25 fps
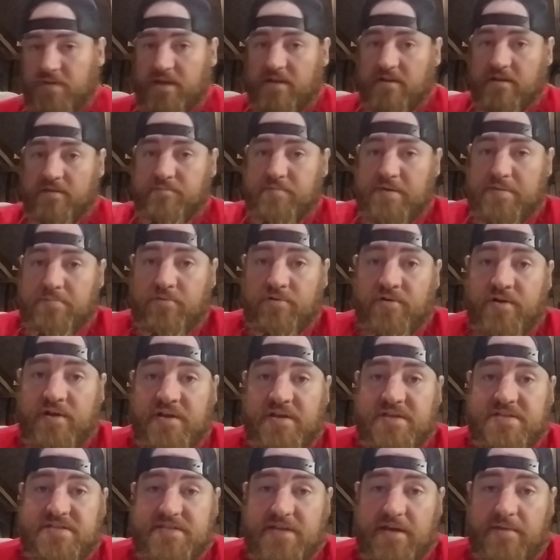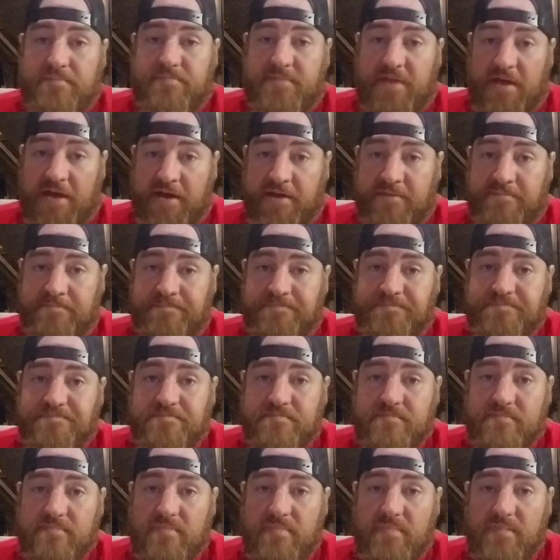And if people can accept that,
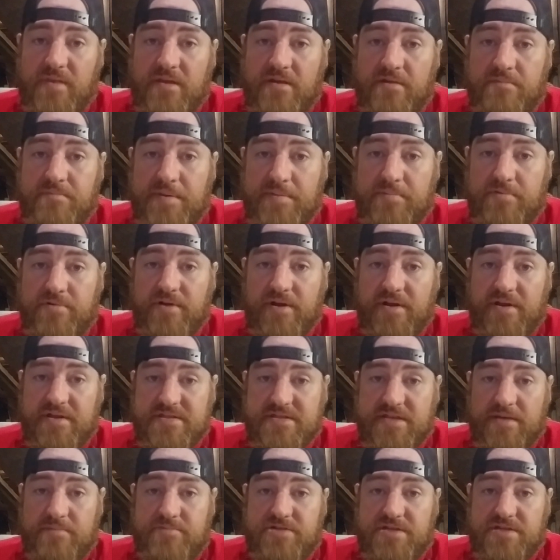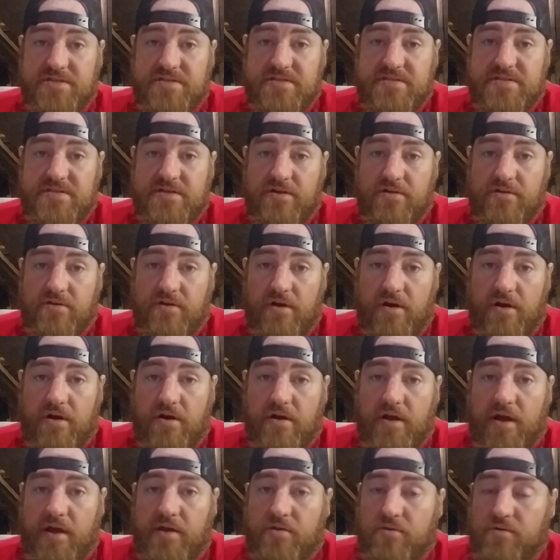and people can accept Jesus into their
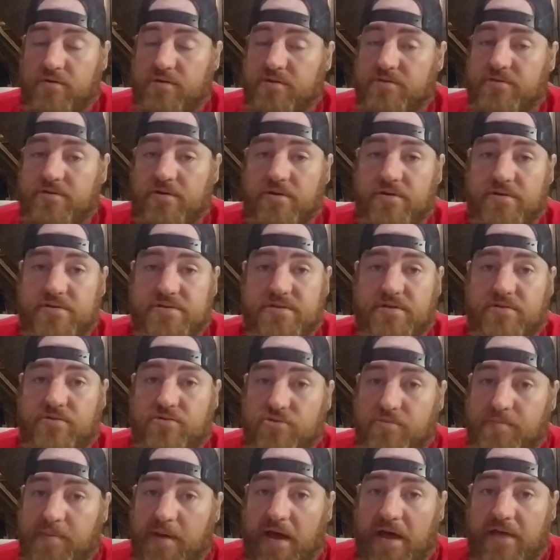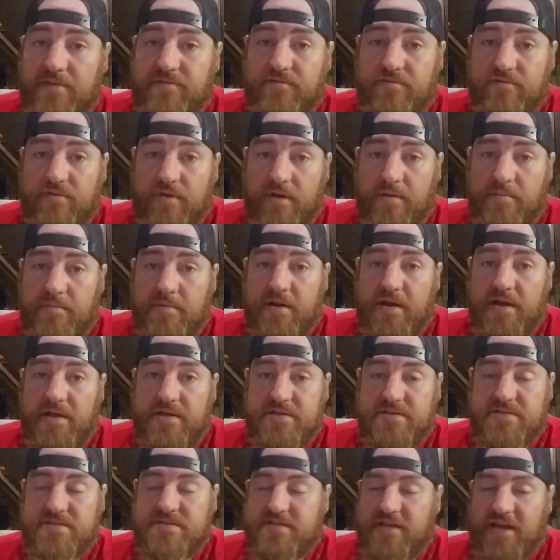heart, I know that there's a new path for them. And I
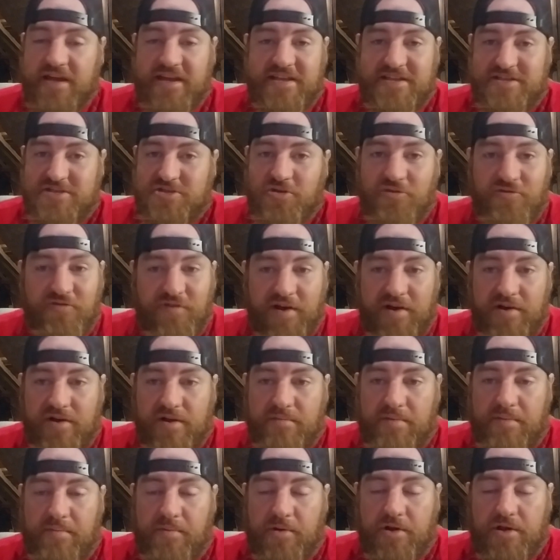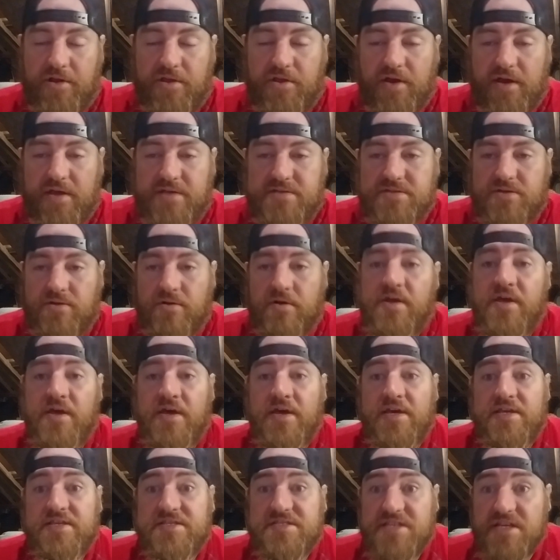just I get so fired up about it, you guys. So
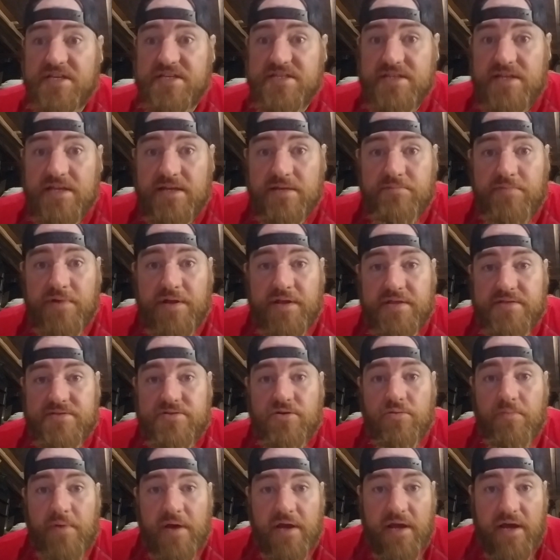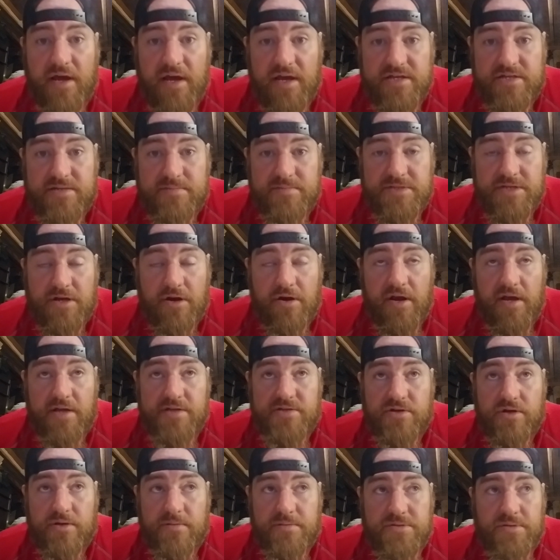16 minutes. Oh my gosh! I'm sorry I
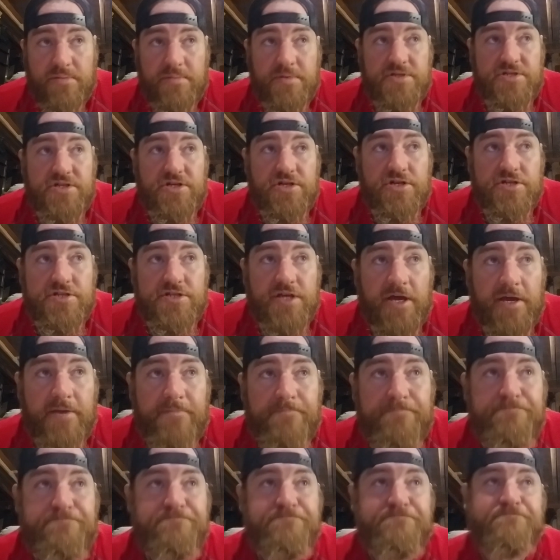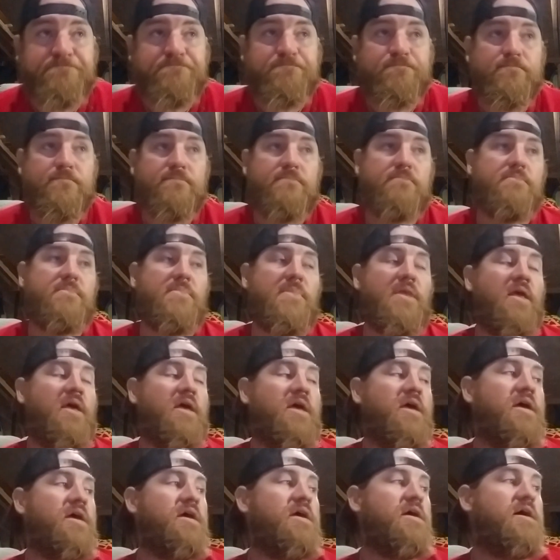took up so much of your time.
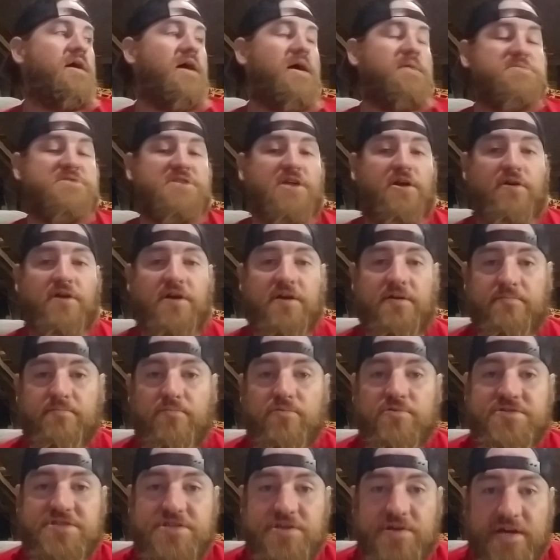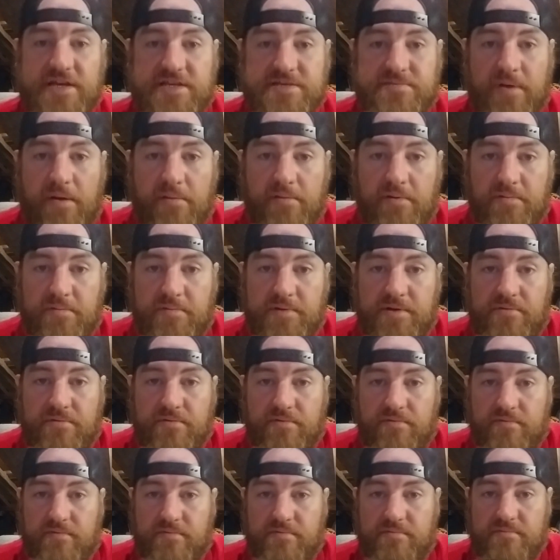I'm sorry. Most of you guys
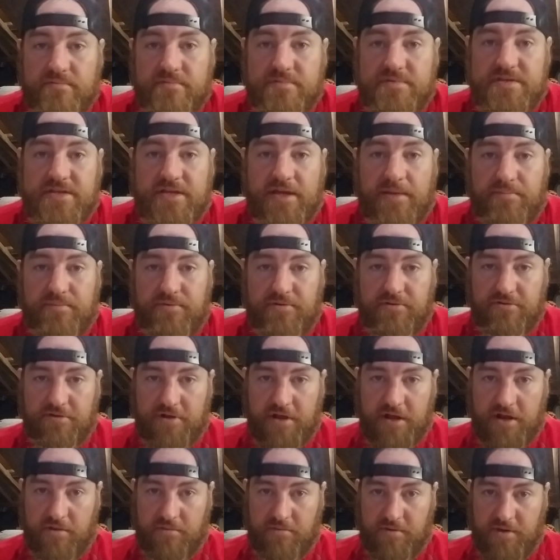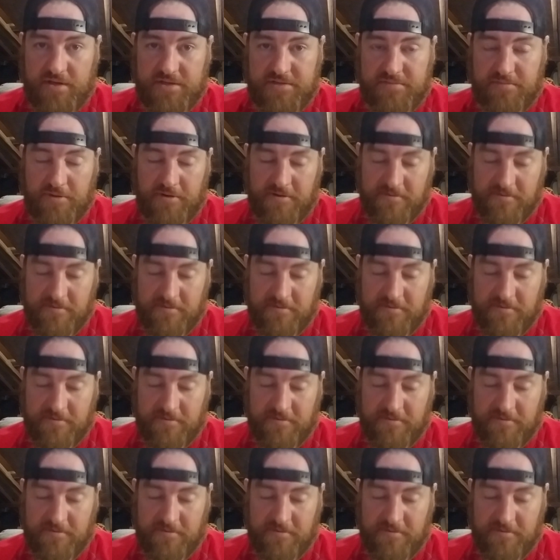probably skip through it anyways, but